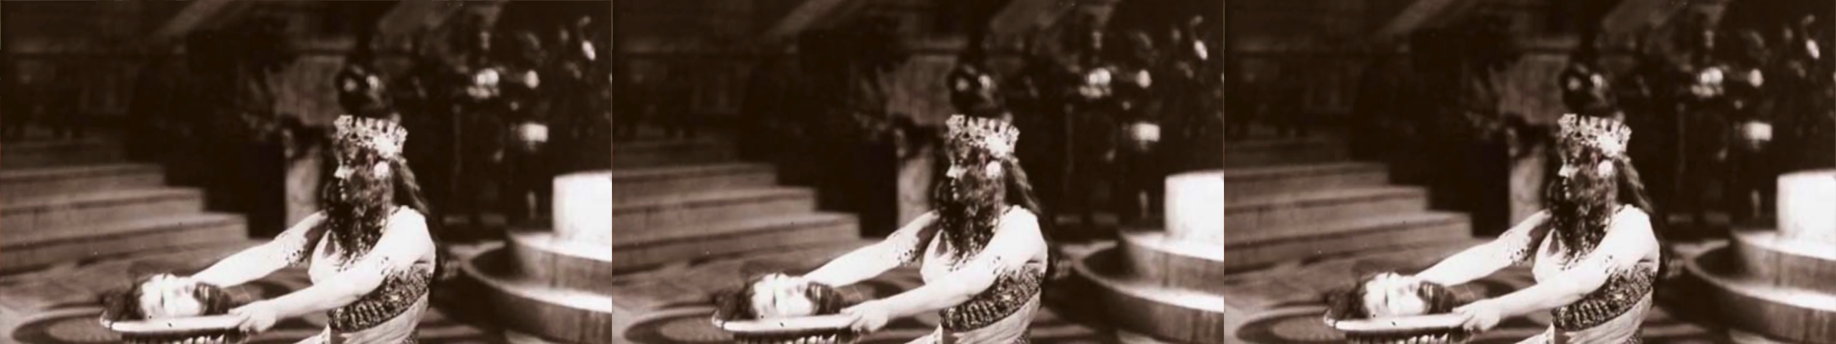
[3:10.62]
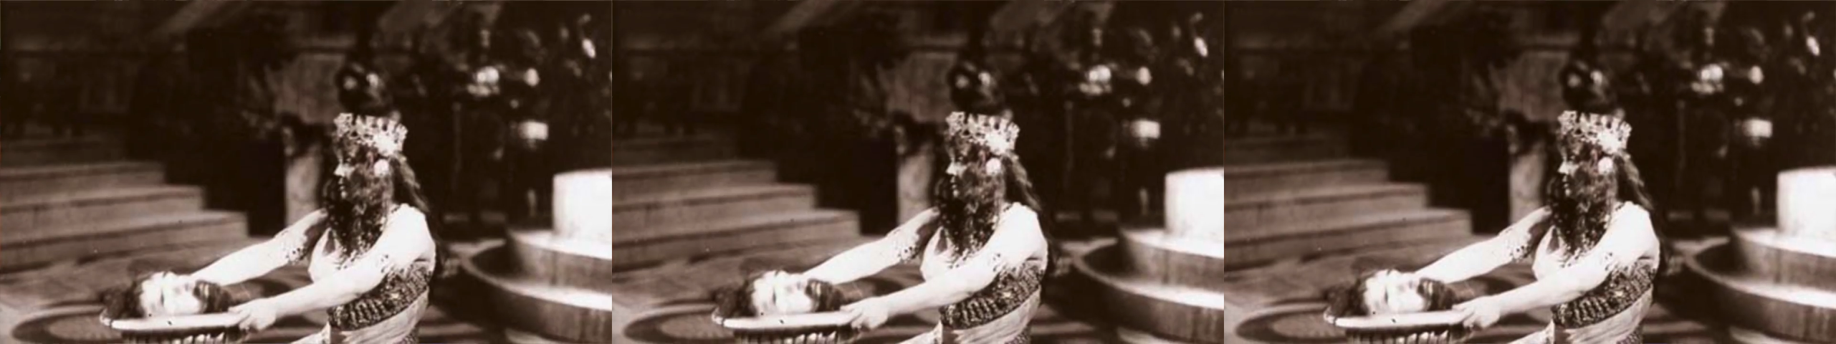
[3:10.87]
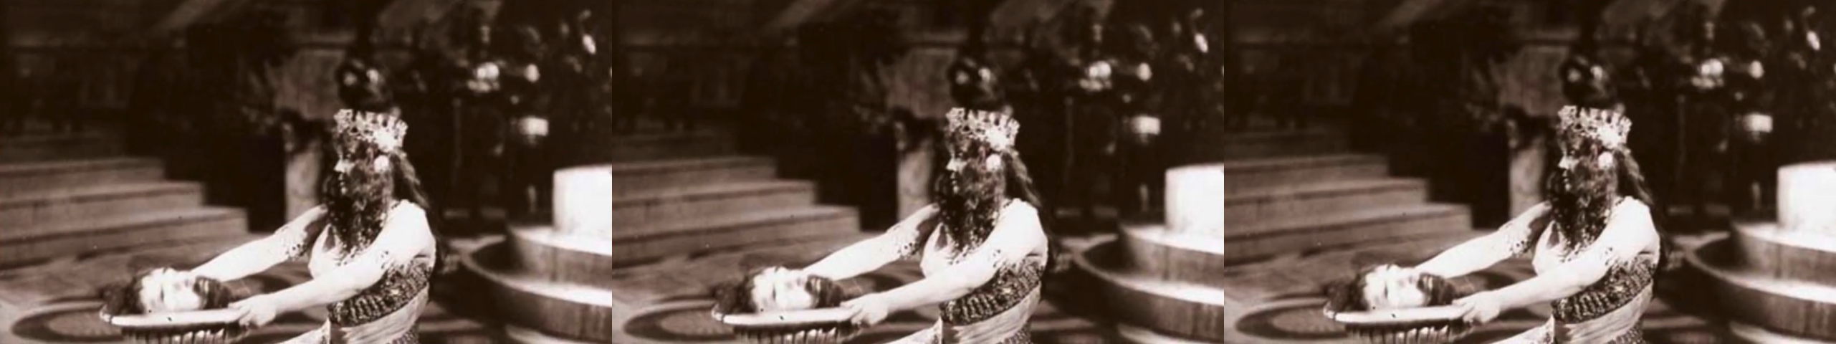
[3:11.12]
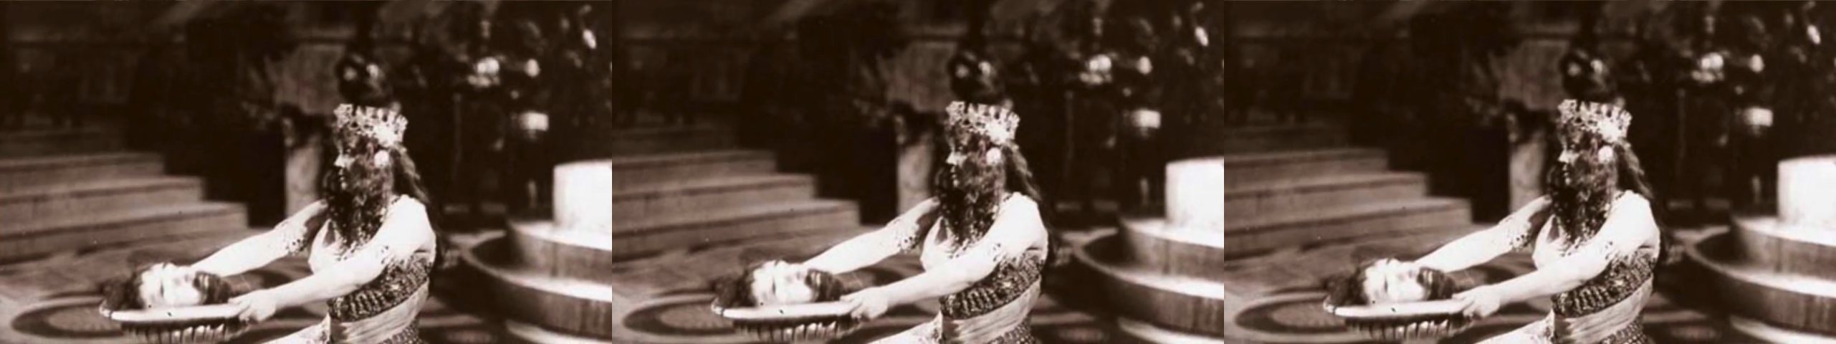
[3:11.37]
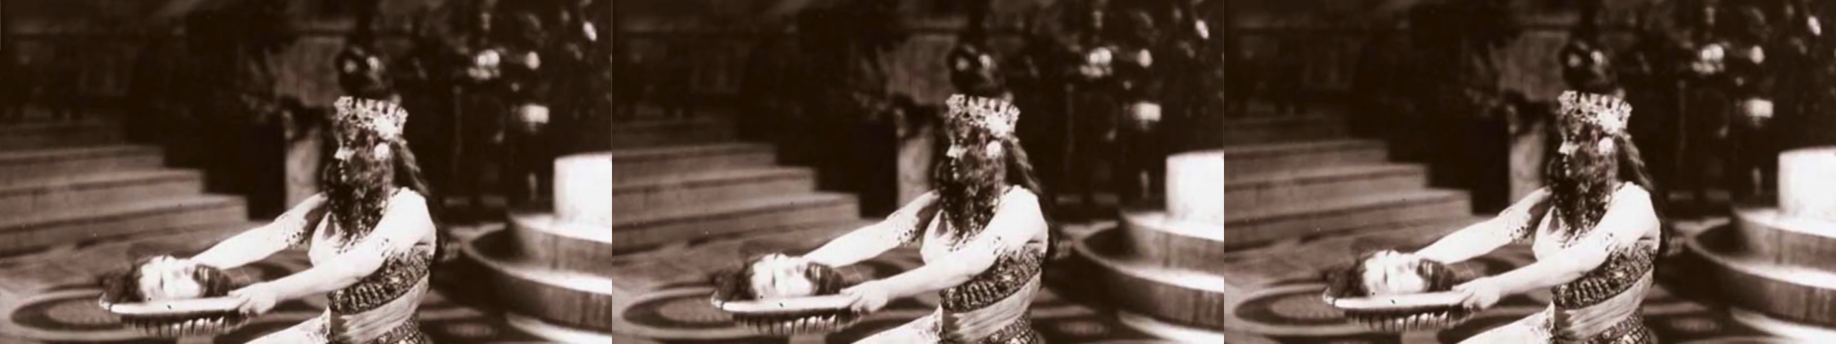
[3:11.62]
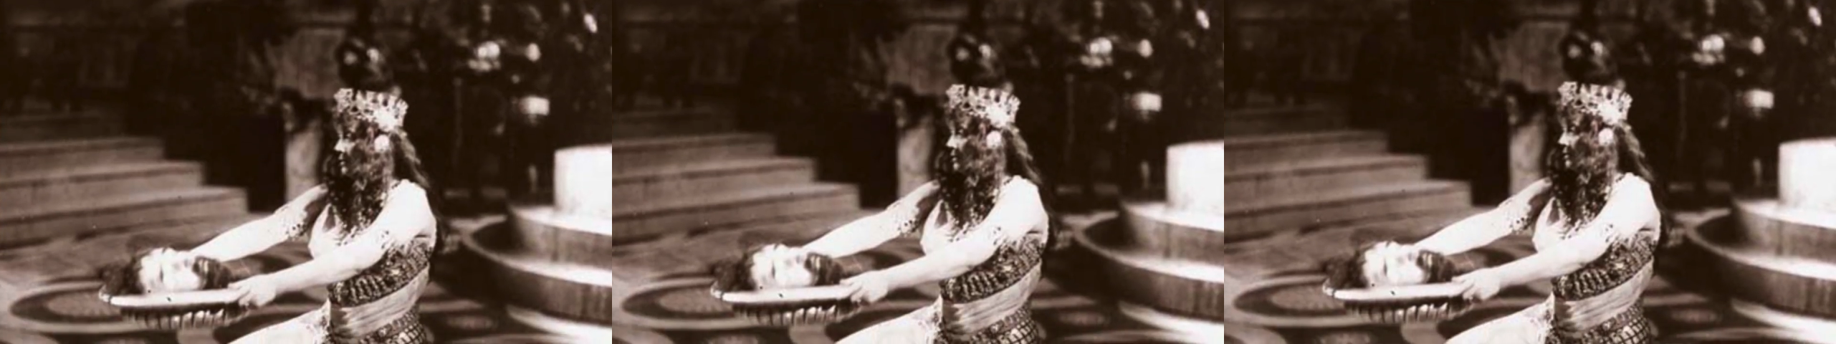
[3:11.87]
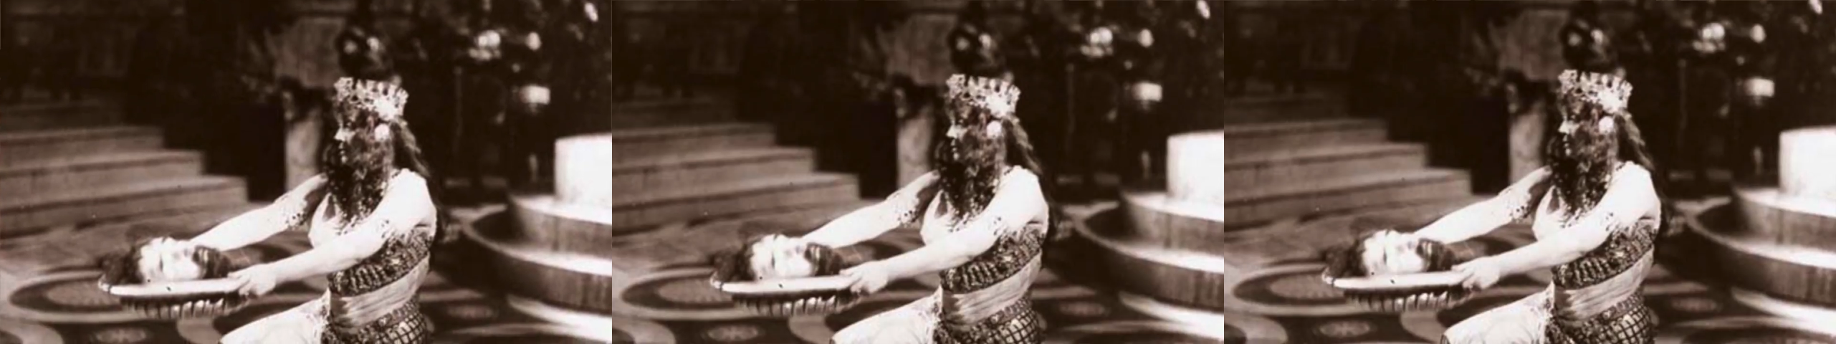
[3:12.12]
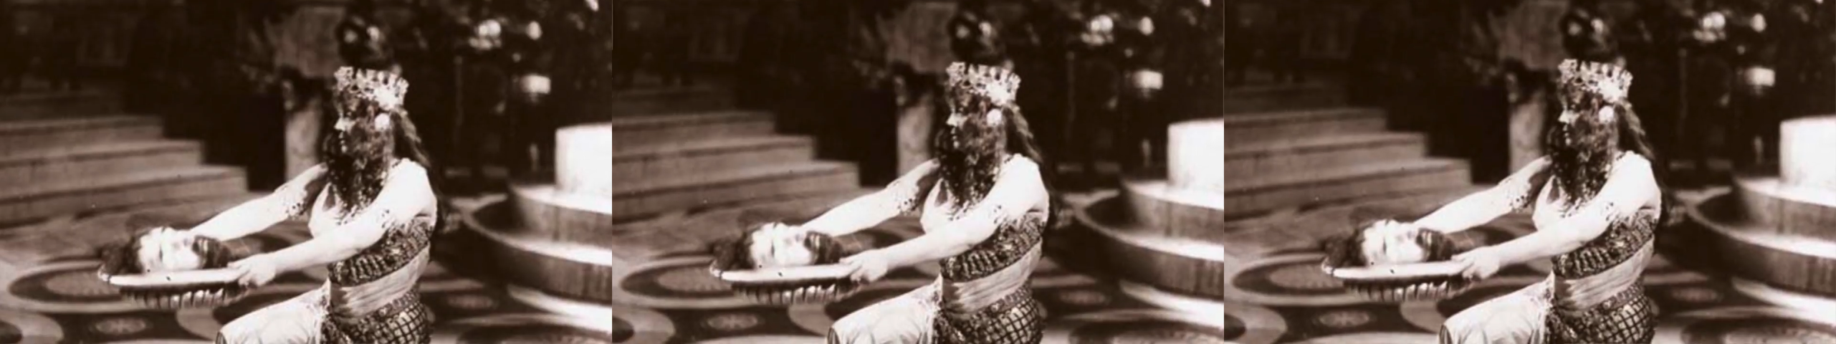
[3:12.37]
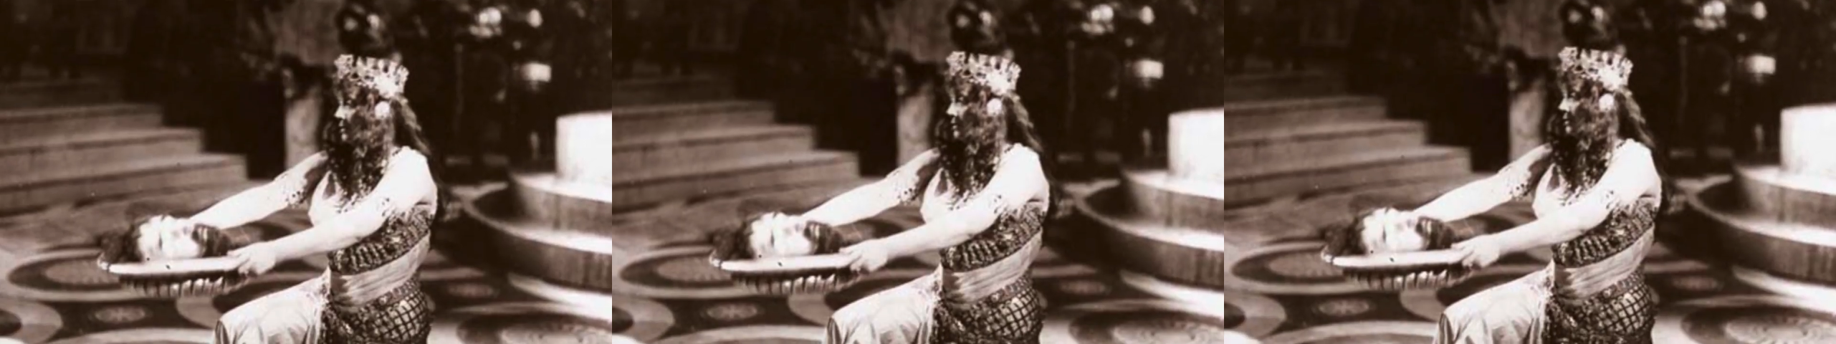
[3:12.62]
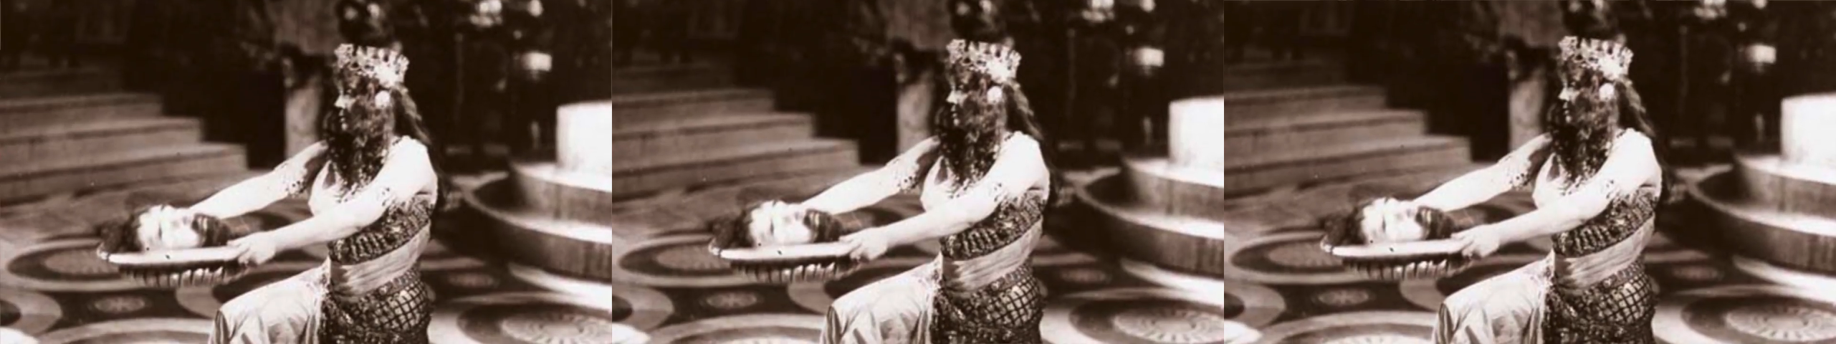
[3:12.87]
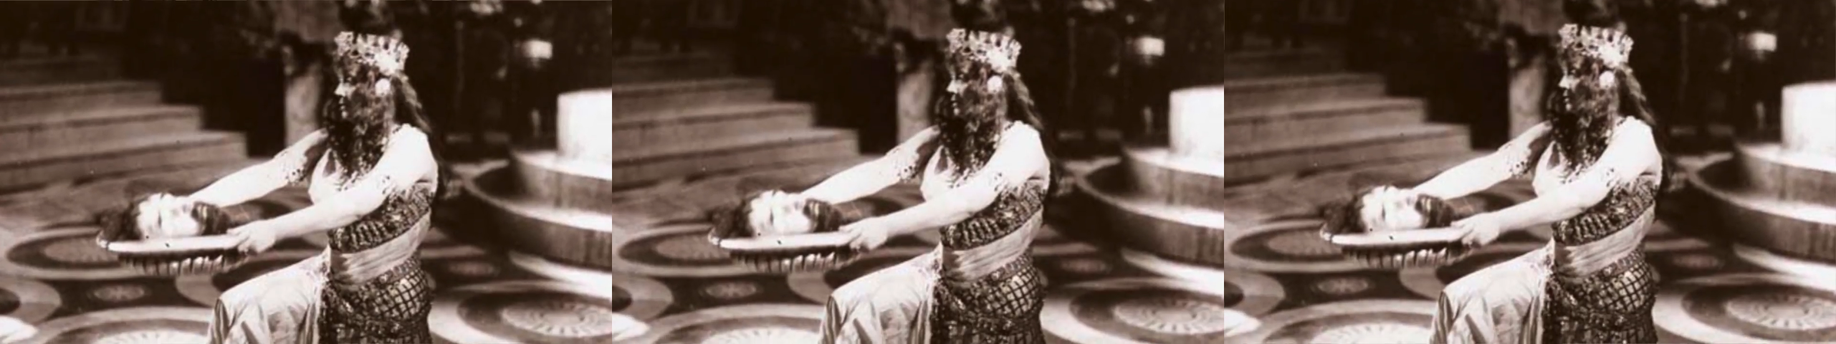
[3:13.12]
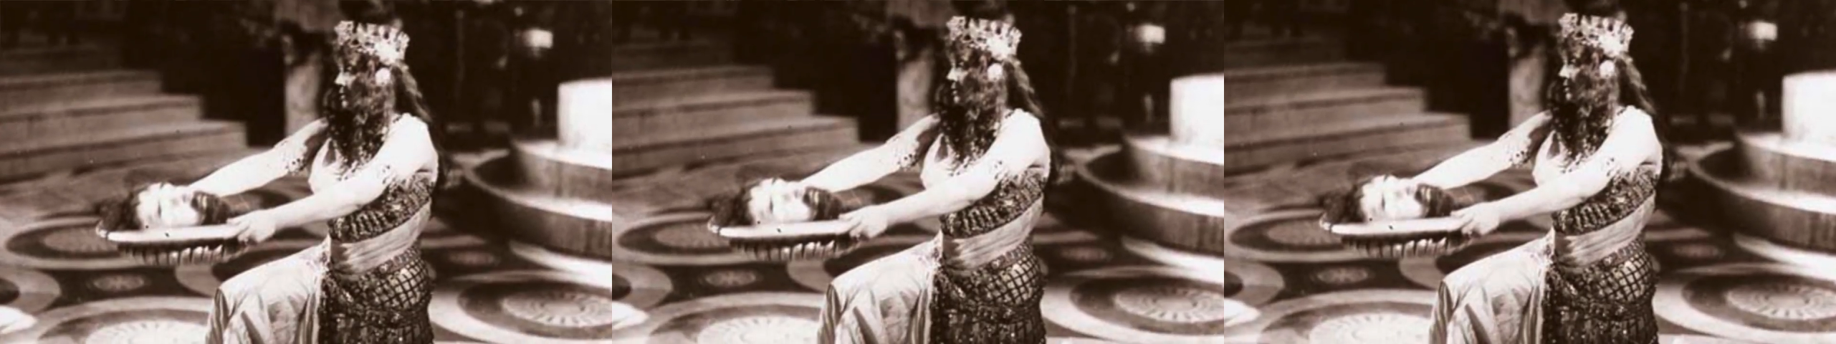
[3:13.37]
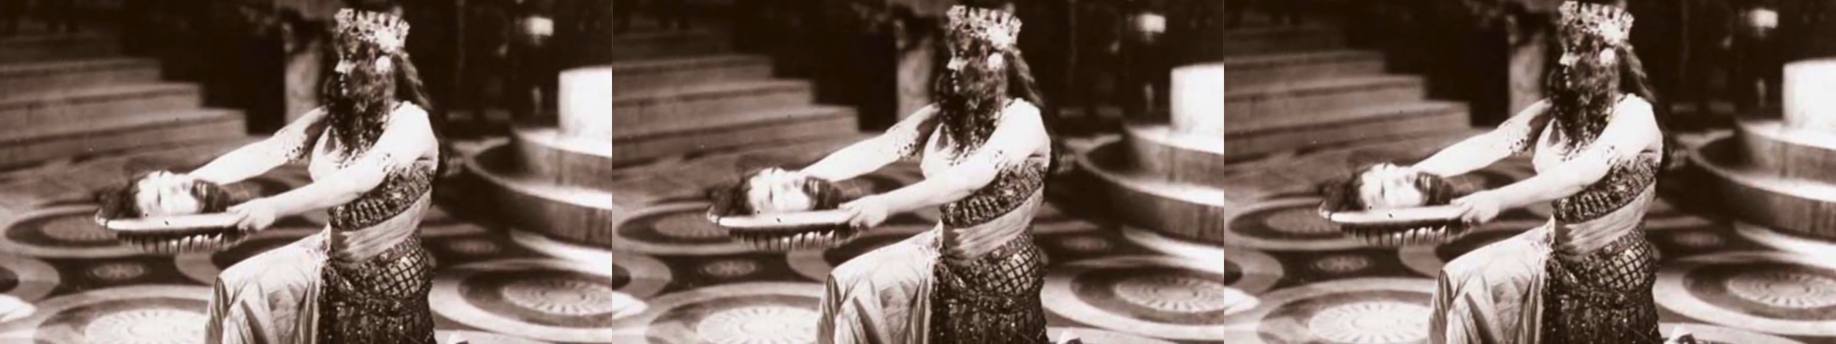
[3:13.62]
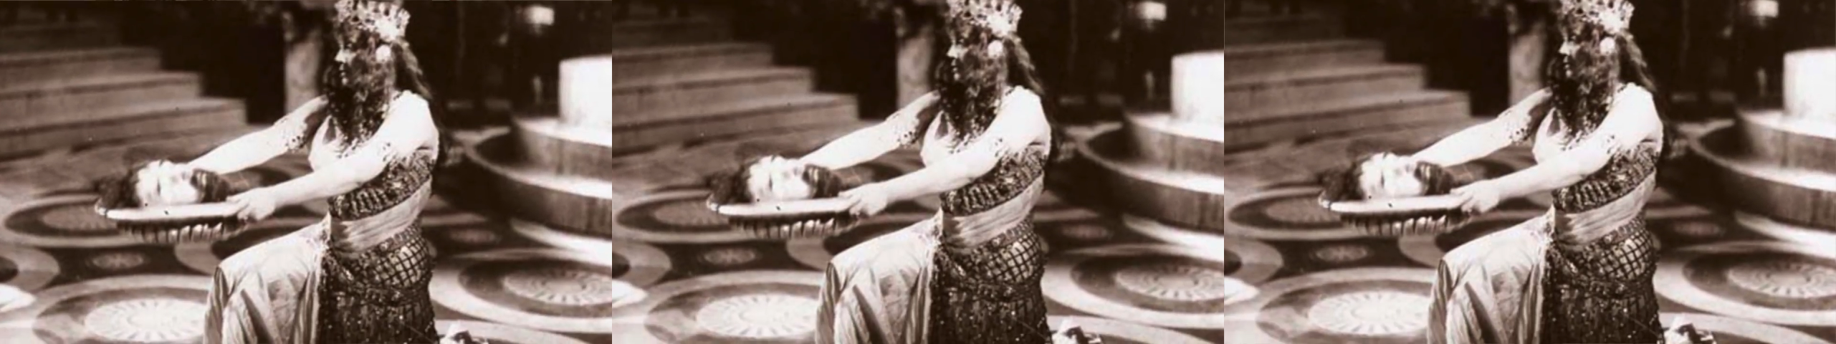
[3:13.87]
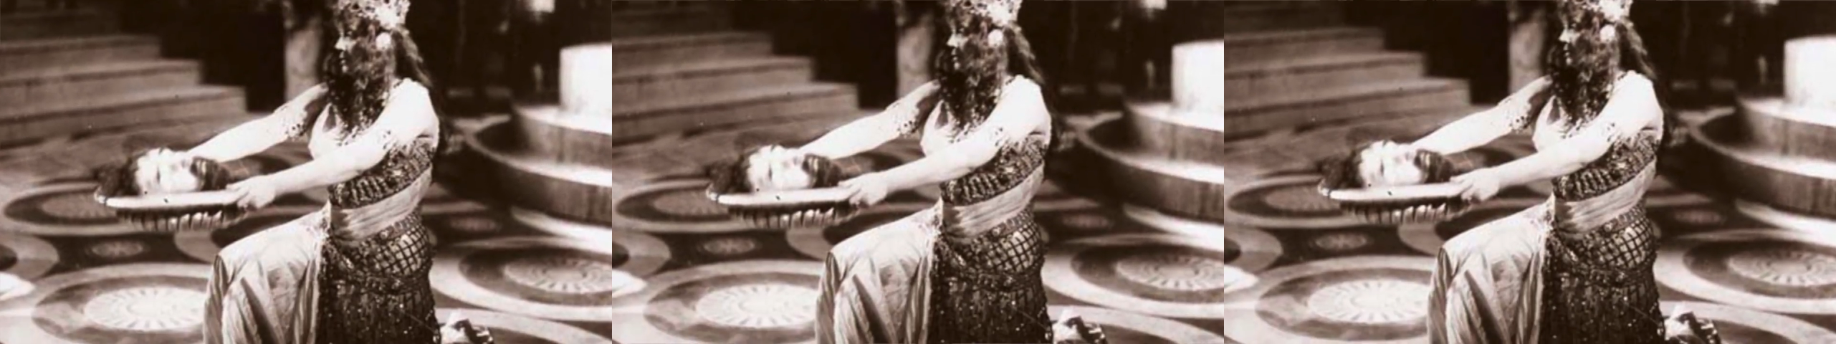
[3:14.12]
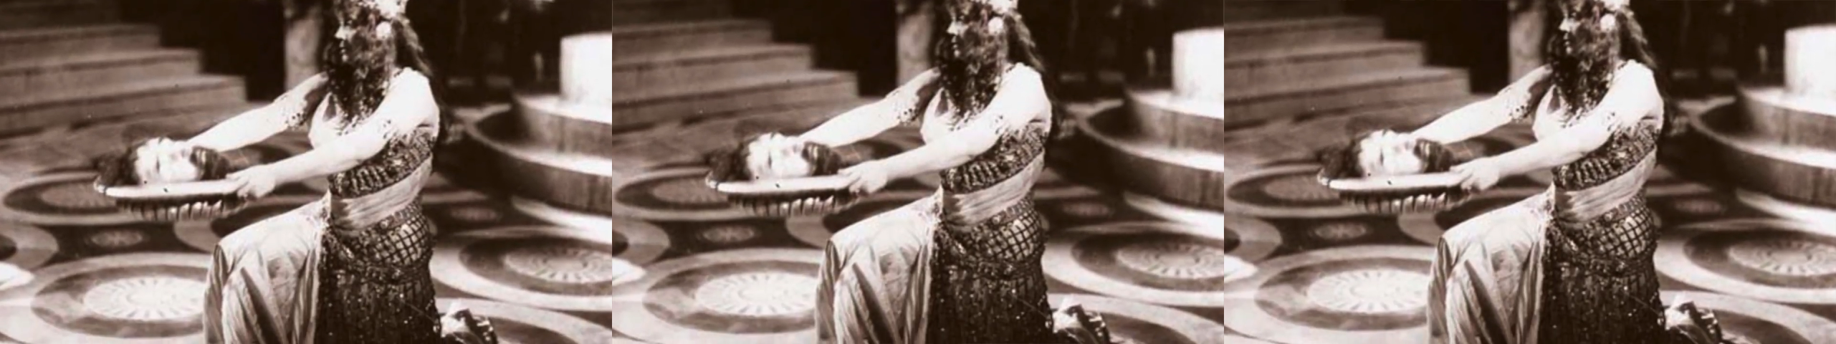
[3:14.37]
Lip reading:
[unreadable: no face in view]